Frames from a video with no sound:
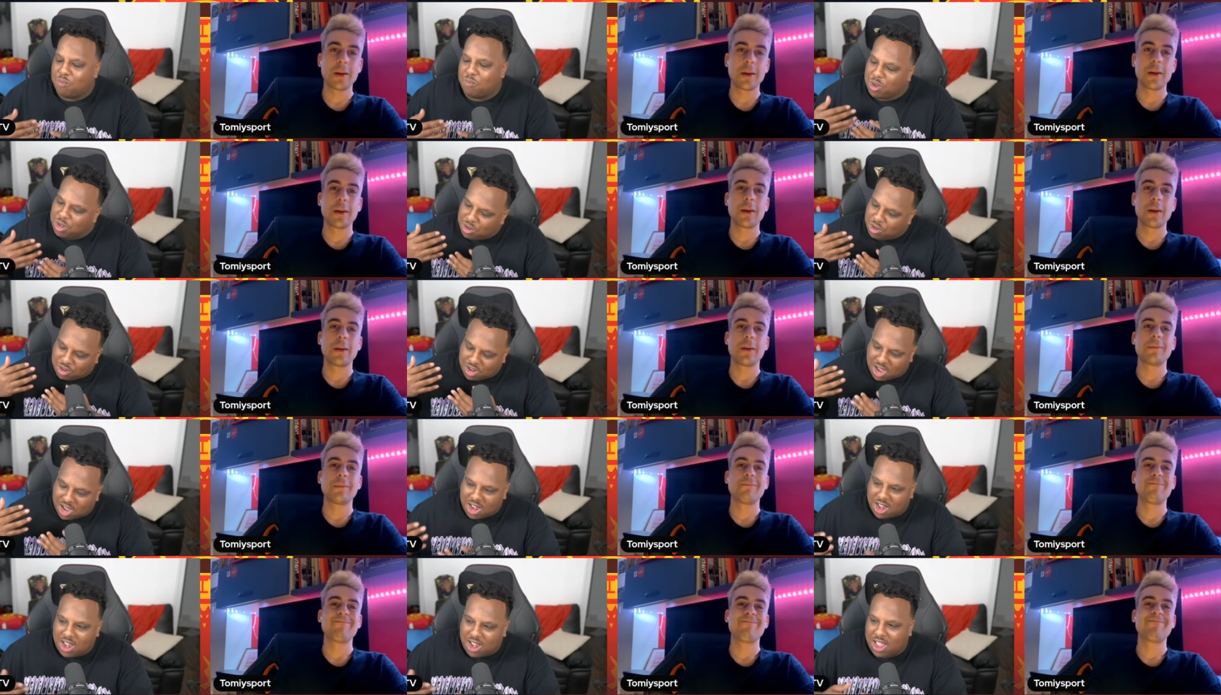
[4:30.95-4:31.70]
Speaker 1: Were you
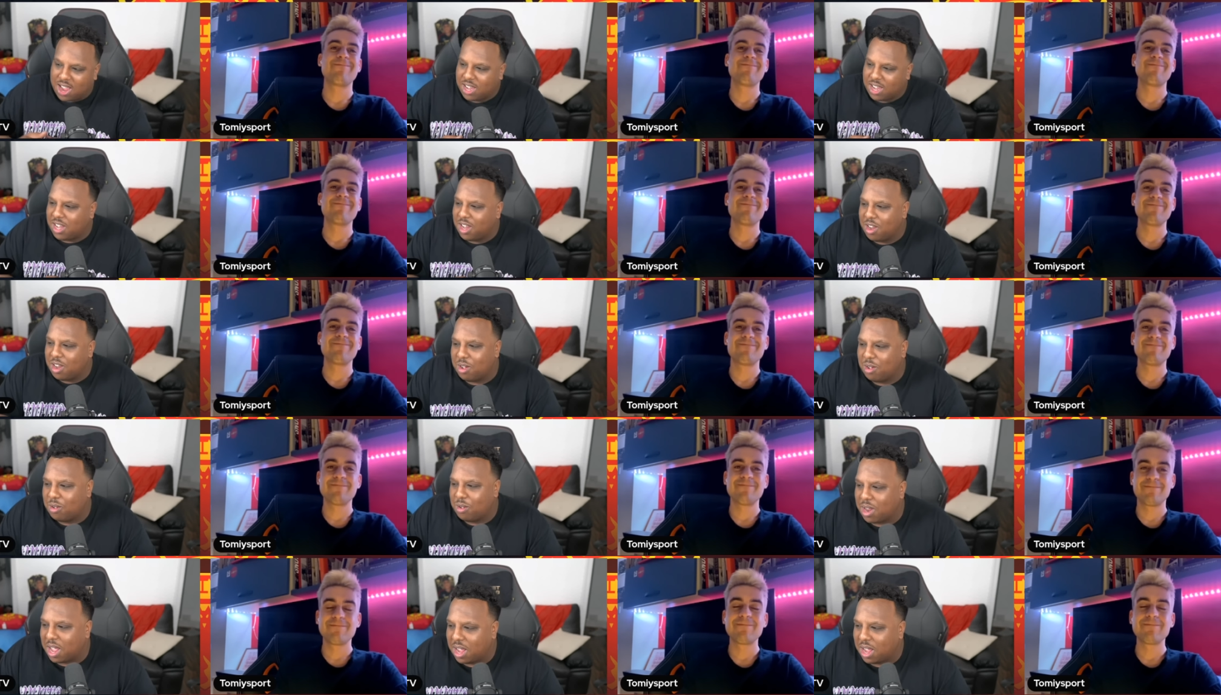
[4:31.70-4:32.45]
kind of like, you know,
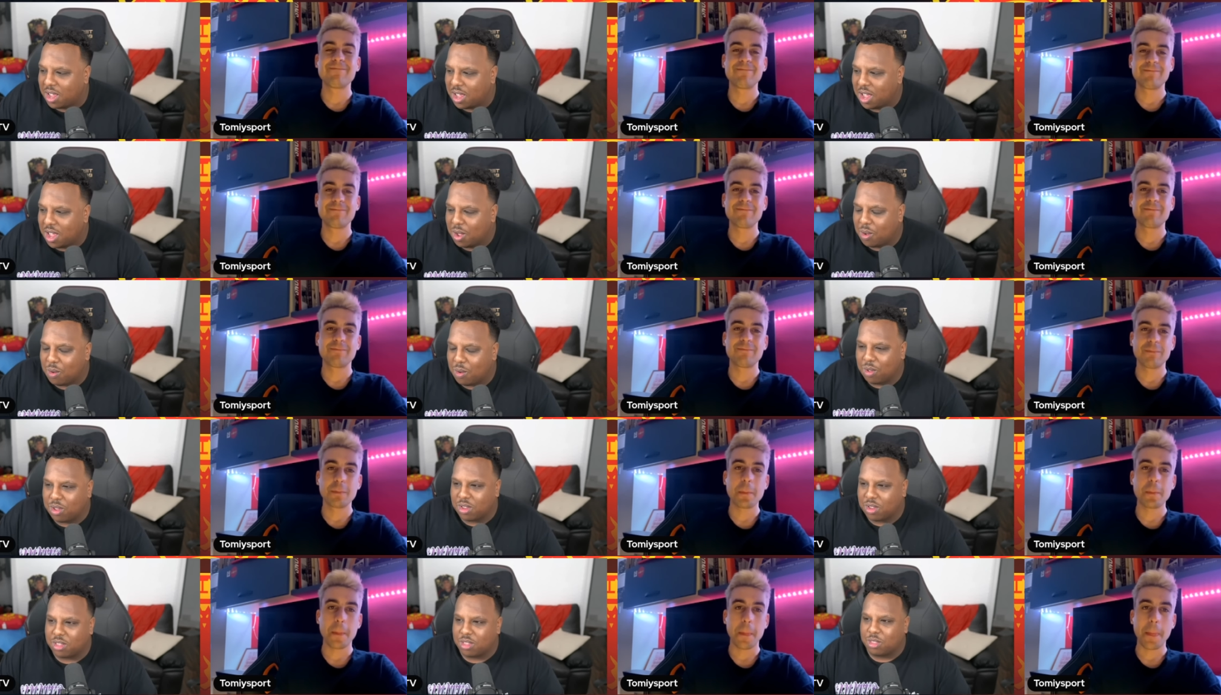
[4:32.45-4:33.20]
like,
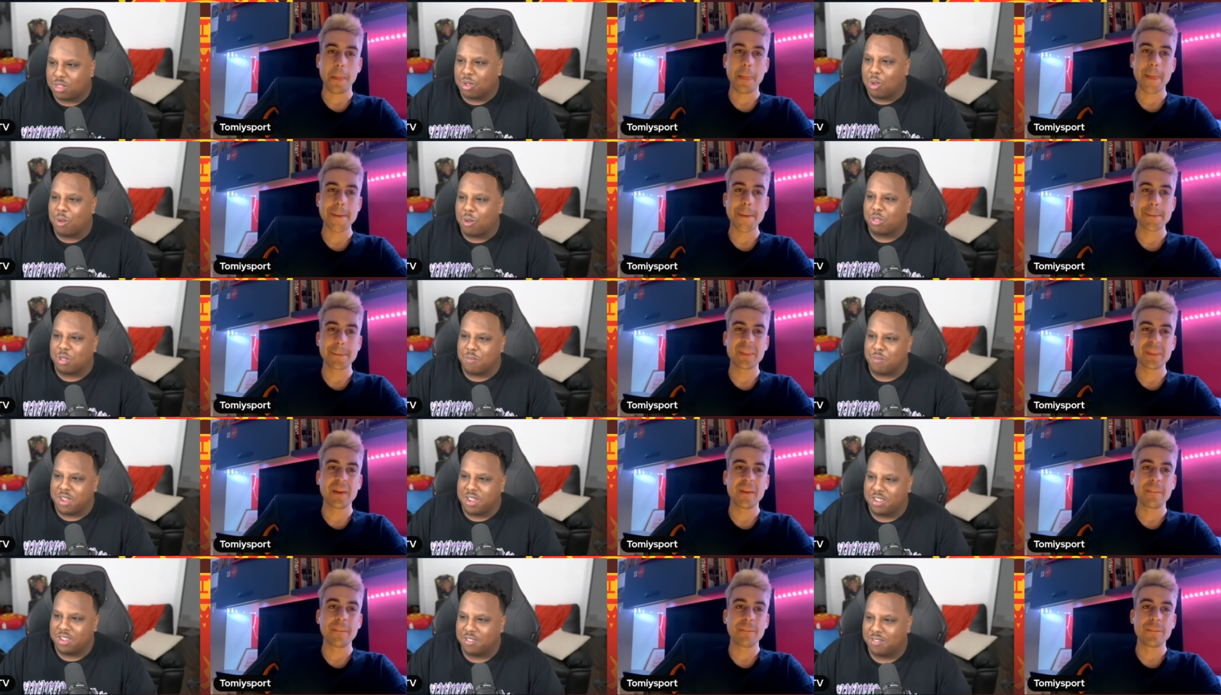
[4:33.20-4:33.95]
talk to me?